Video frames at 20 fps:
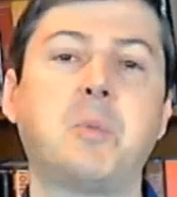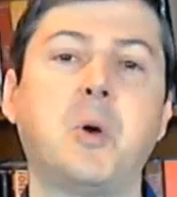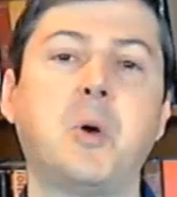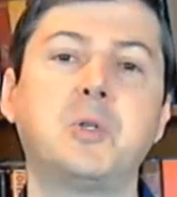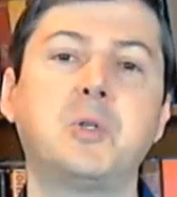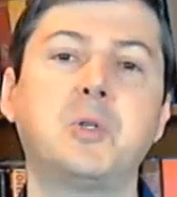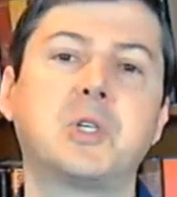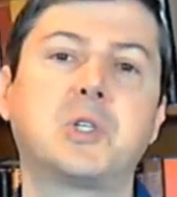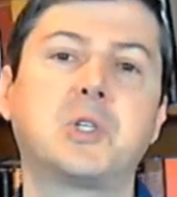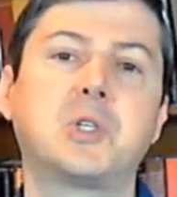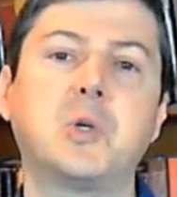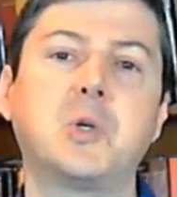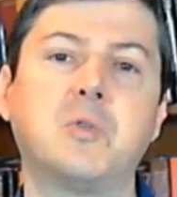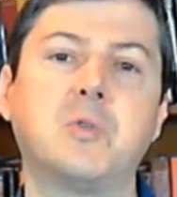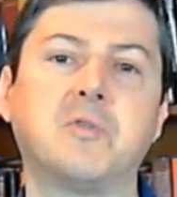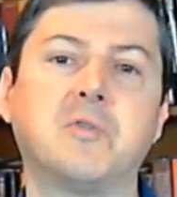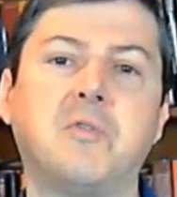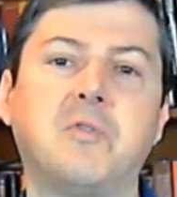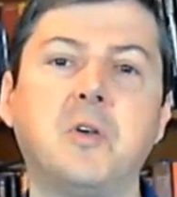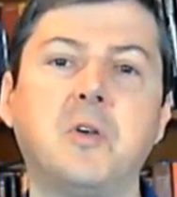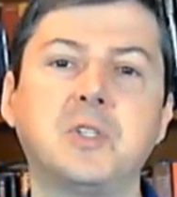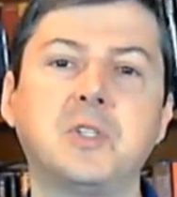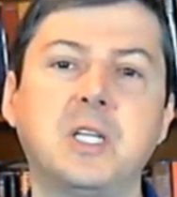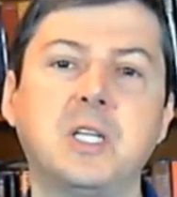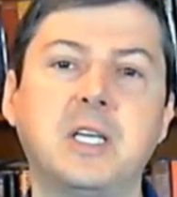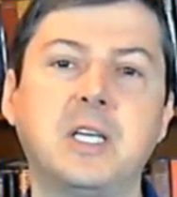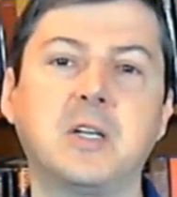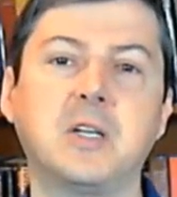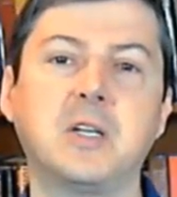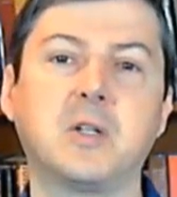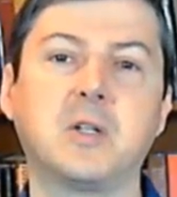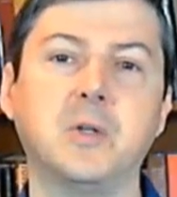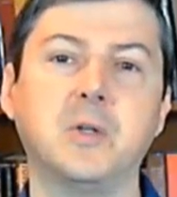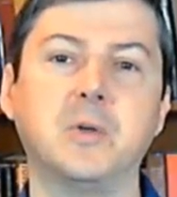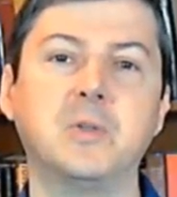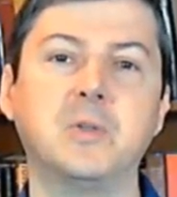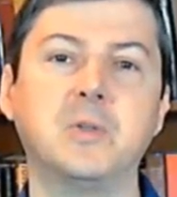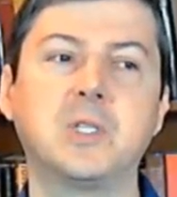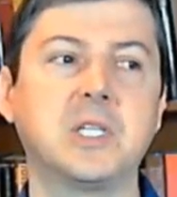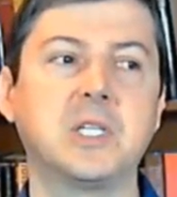Now, suppose the student falsely
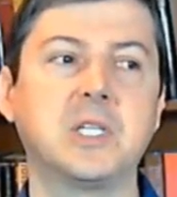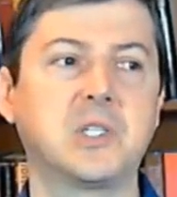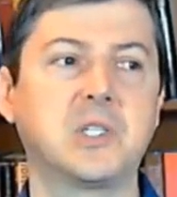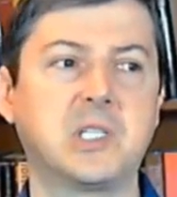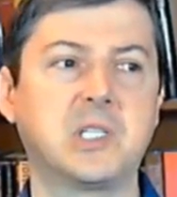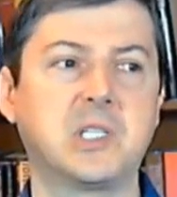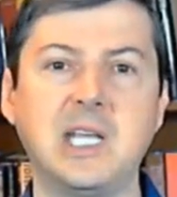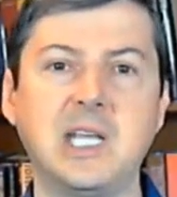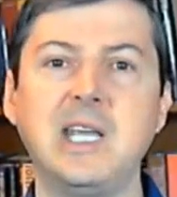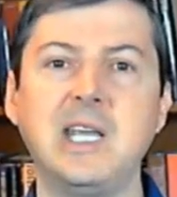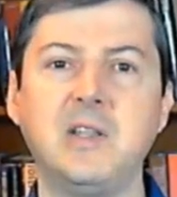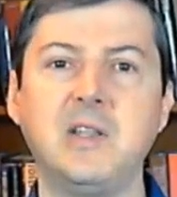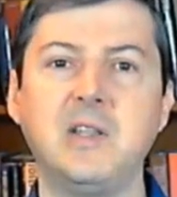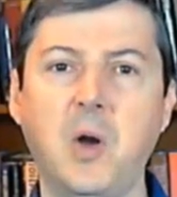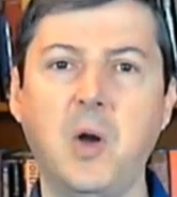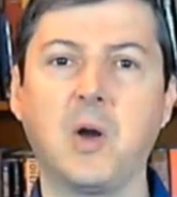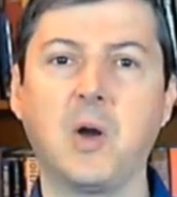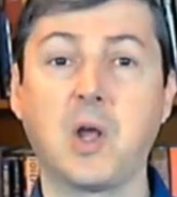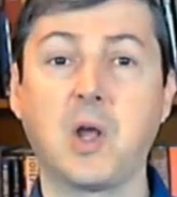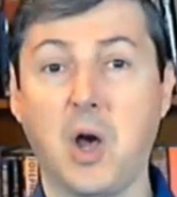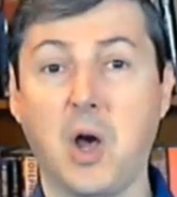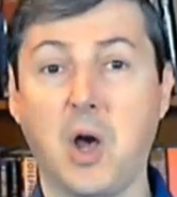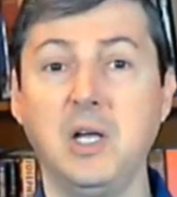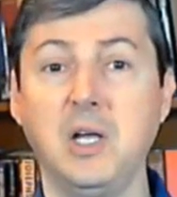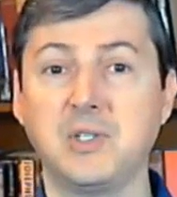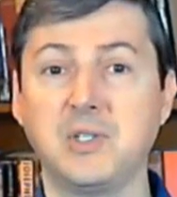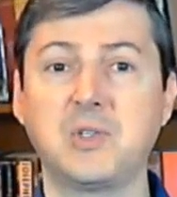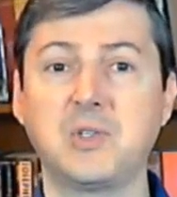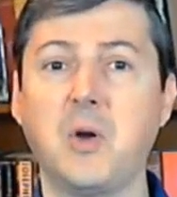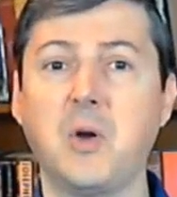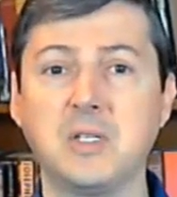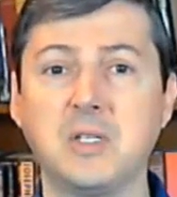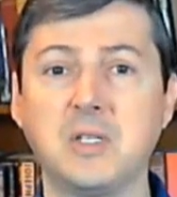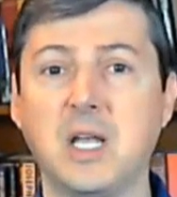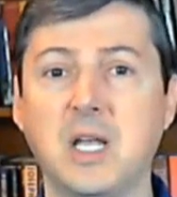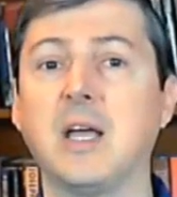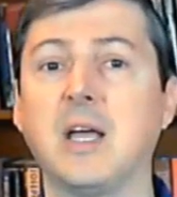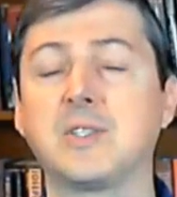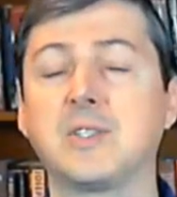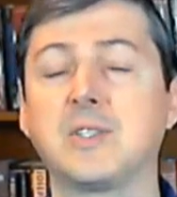concludes that sticky tar causes heart
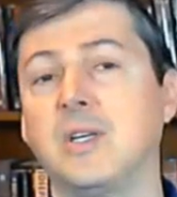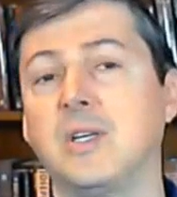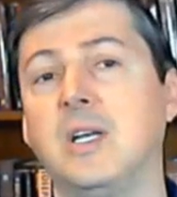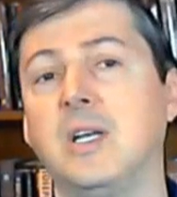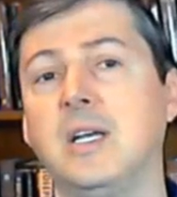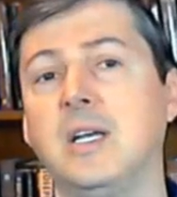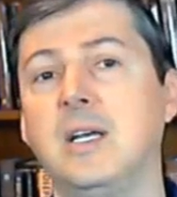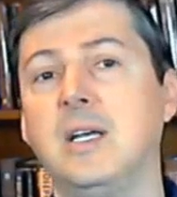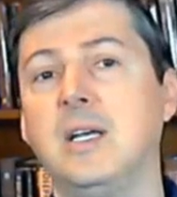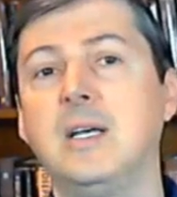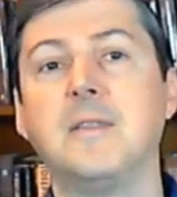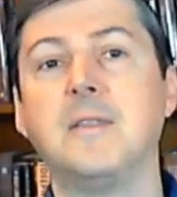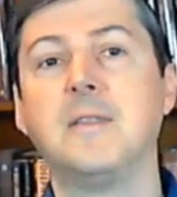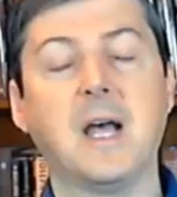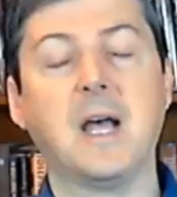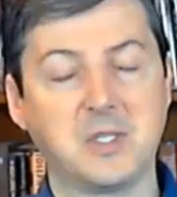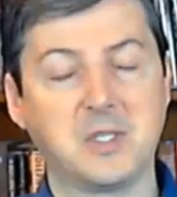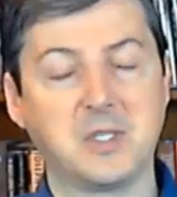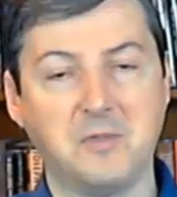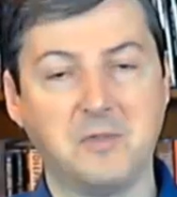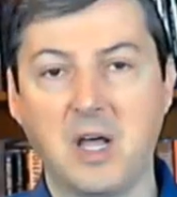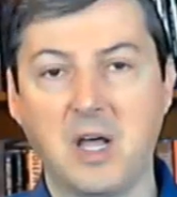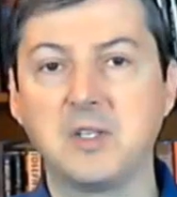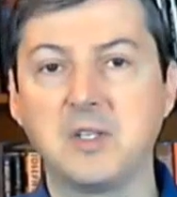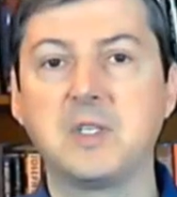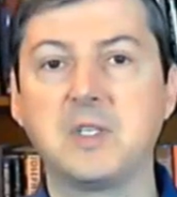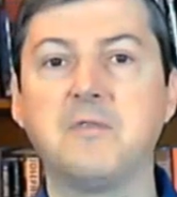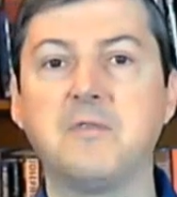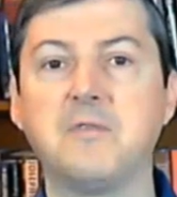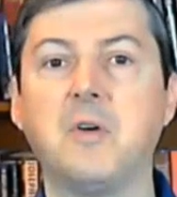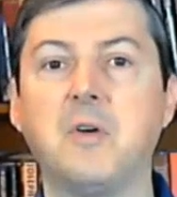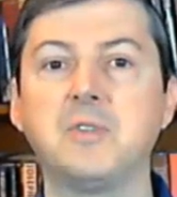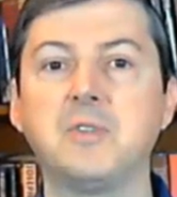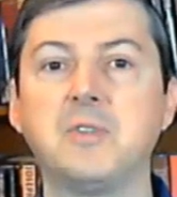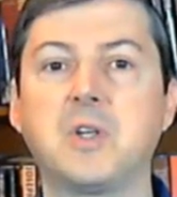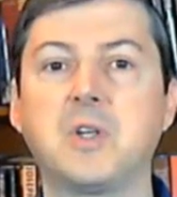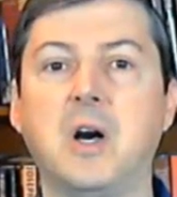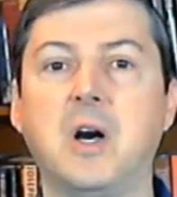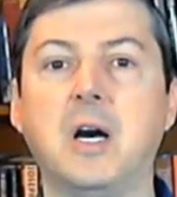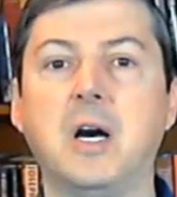attacks. That's the fallacy of
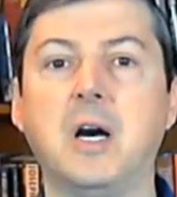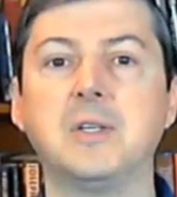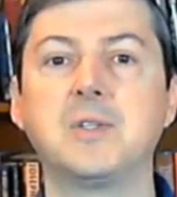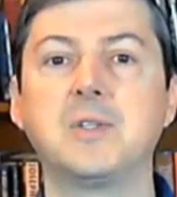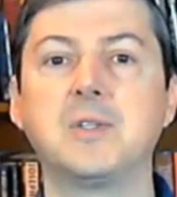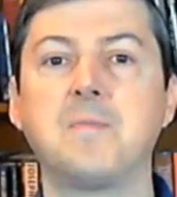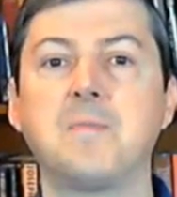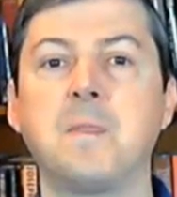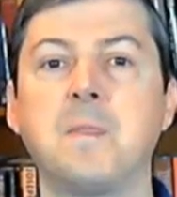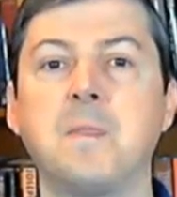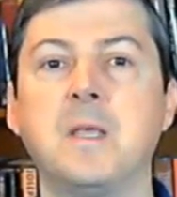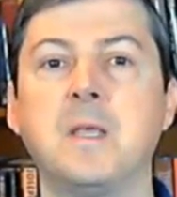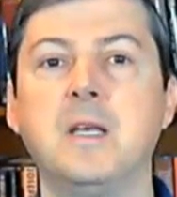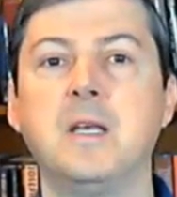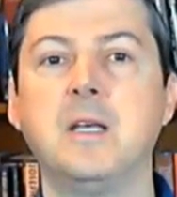false cause.